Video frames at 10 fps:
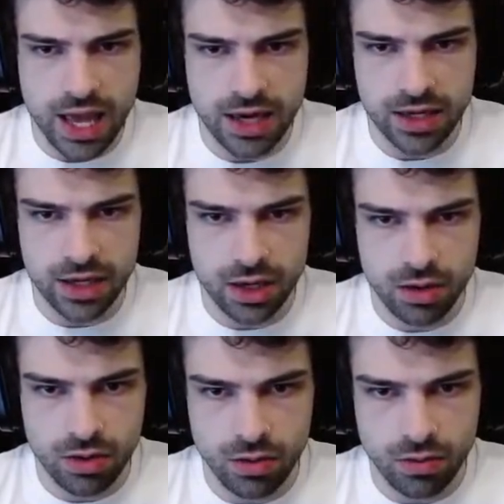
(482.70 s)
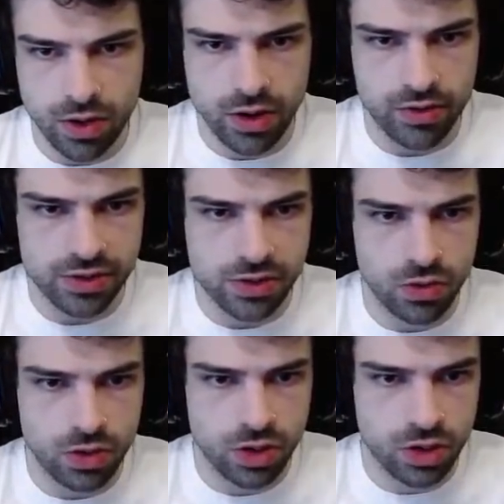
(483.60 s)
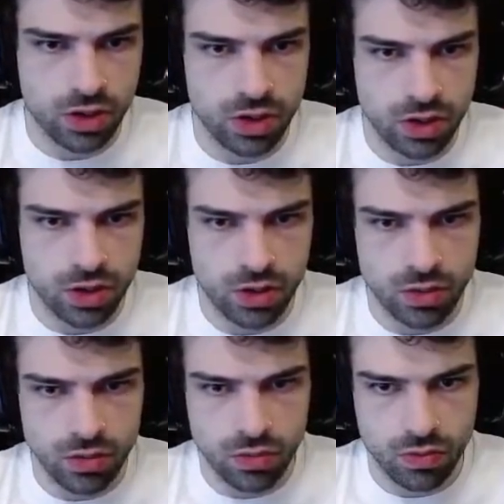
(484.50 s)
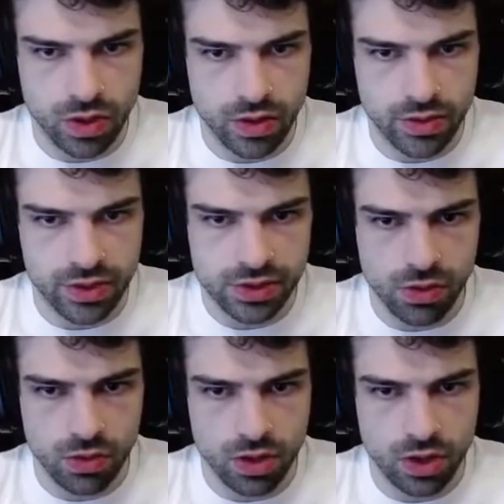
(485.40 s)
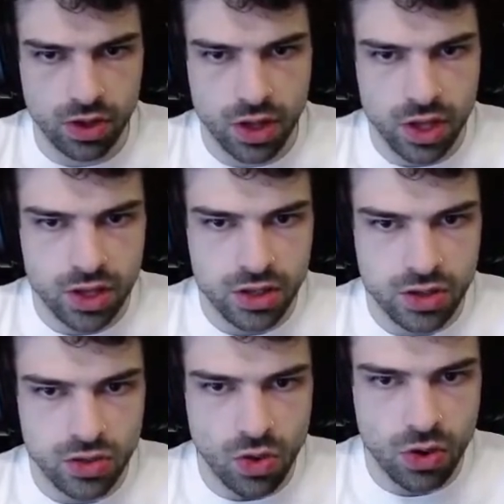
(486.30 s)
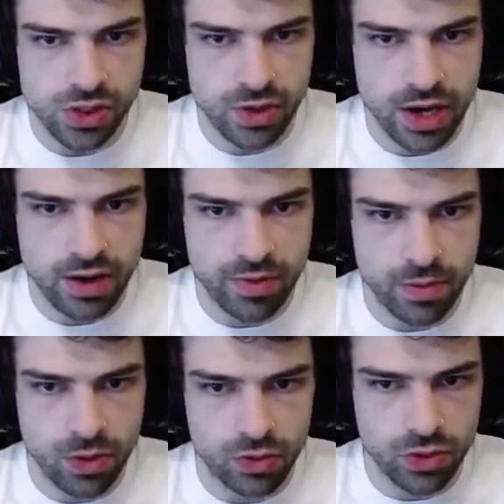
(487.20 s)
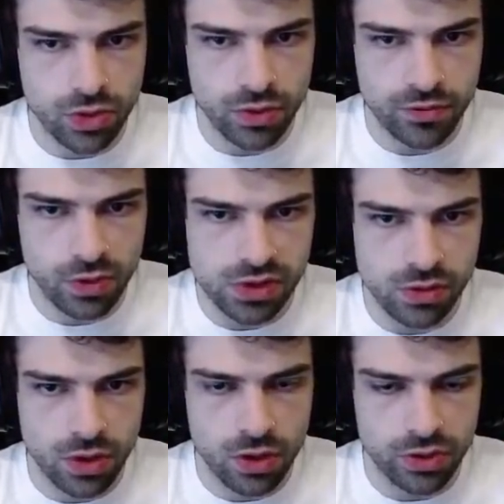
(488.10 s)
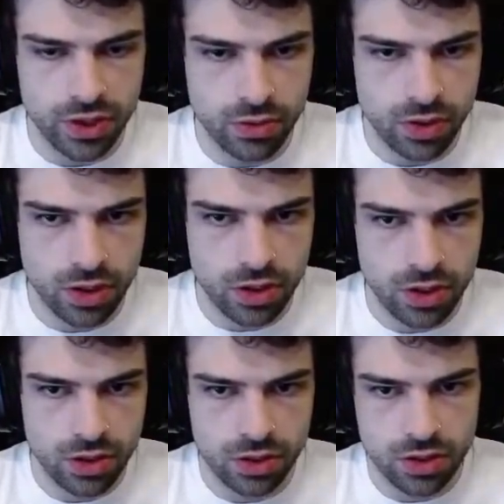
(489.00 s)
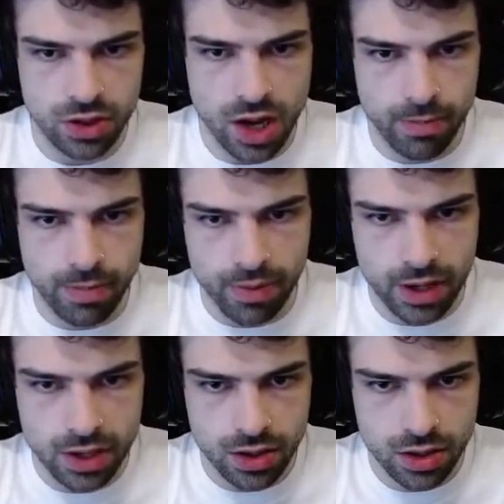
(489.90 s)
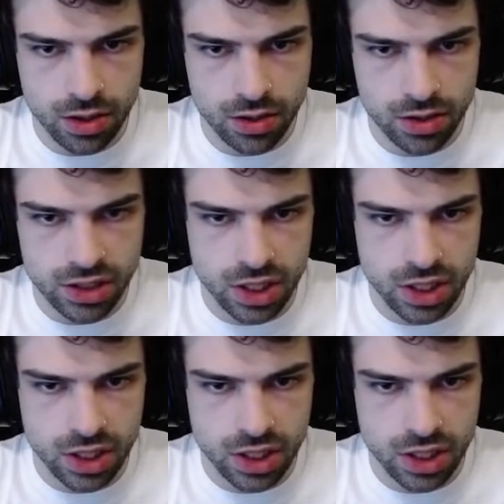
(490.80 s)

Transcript: in here, wait around this corner, wait around this corner. You always want to have people holding hookah. If no one's holding hookah, you can hop up right here, check